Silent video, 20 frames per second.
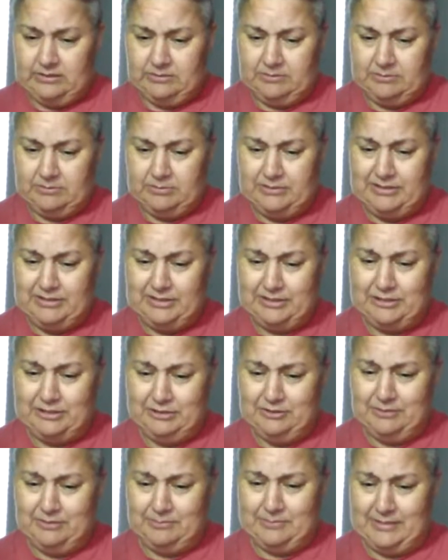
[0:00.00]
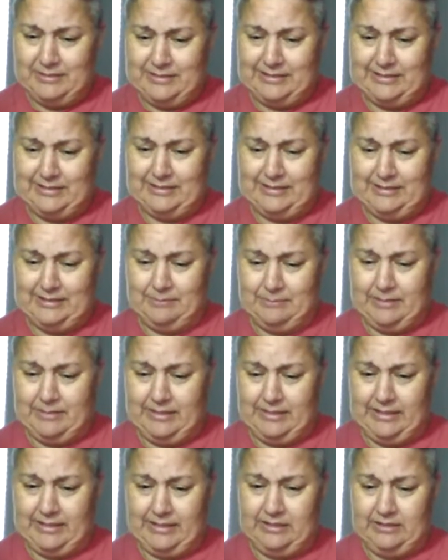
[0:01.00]
I'm pretty sure I'm missing
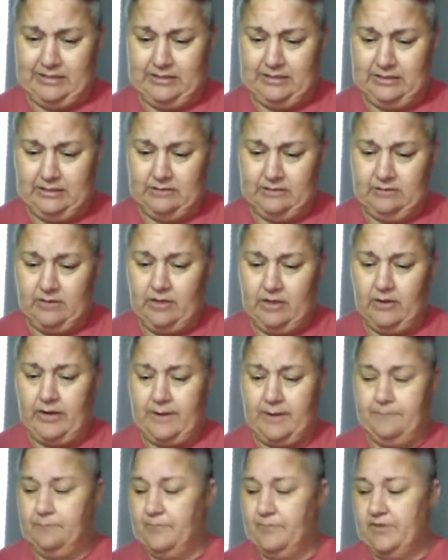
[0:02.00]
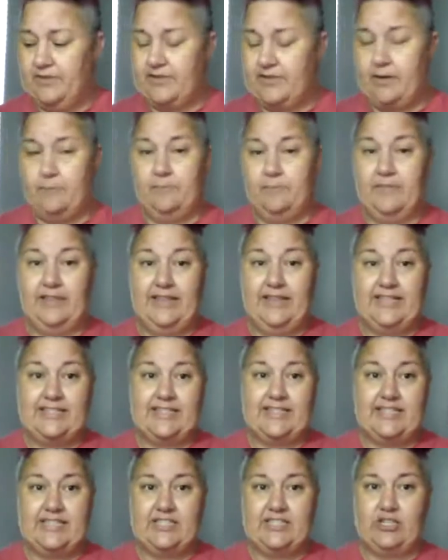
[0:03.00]
somebody. Okay, so let's
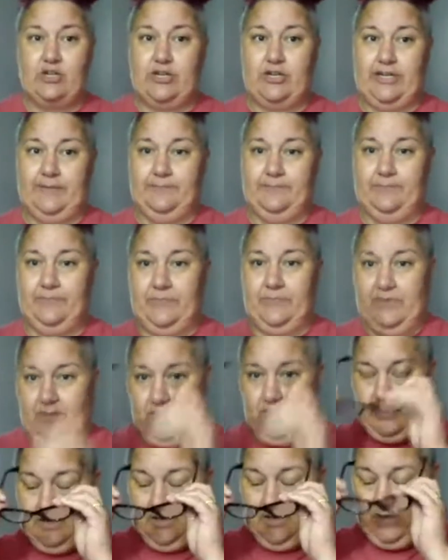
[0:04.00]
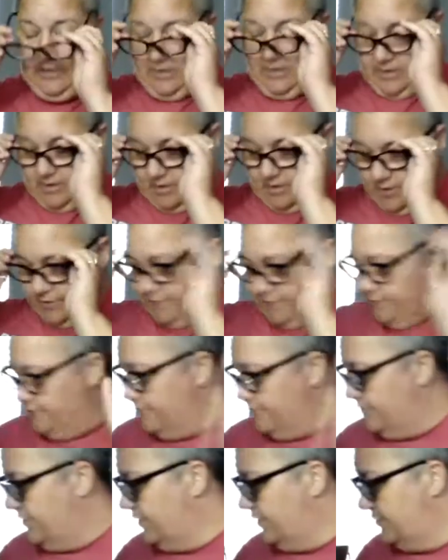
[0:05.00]
get started.
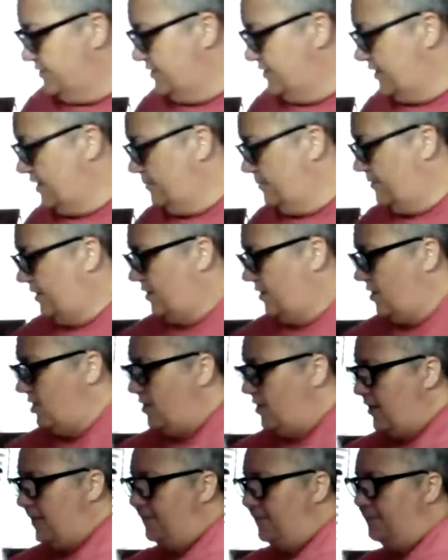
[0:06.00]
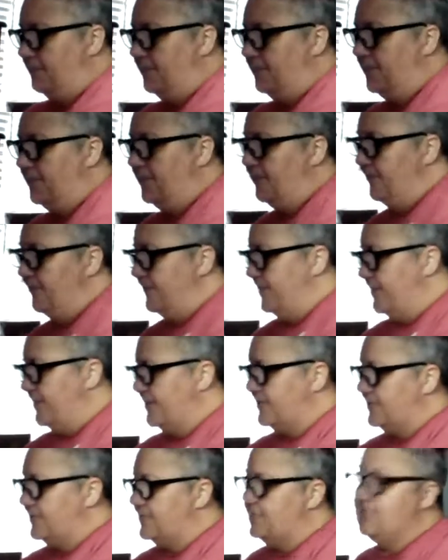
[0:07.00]
For those that come later. All right.
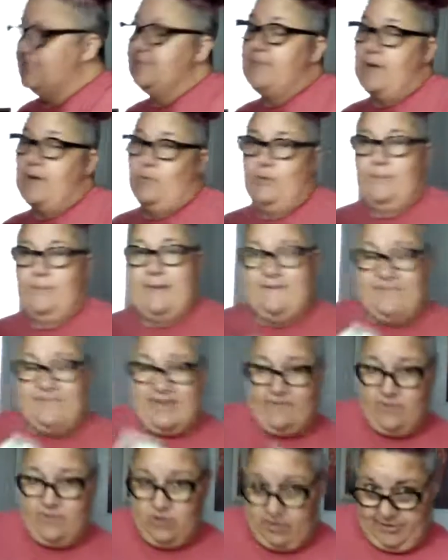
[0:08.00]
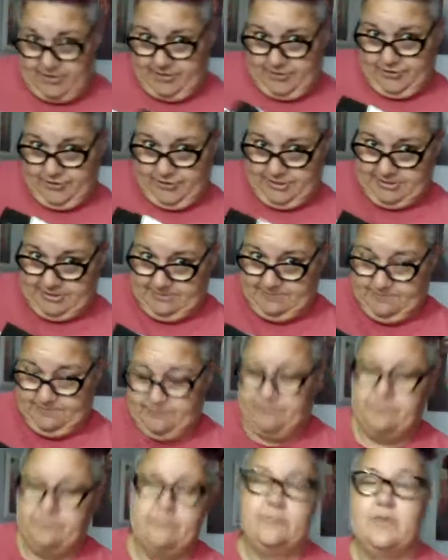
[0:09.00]
This is by one of my favorite authors.
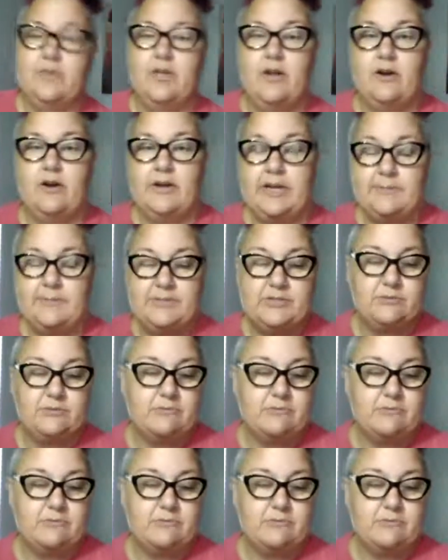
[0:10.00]
Her name is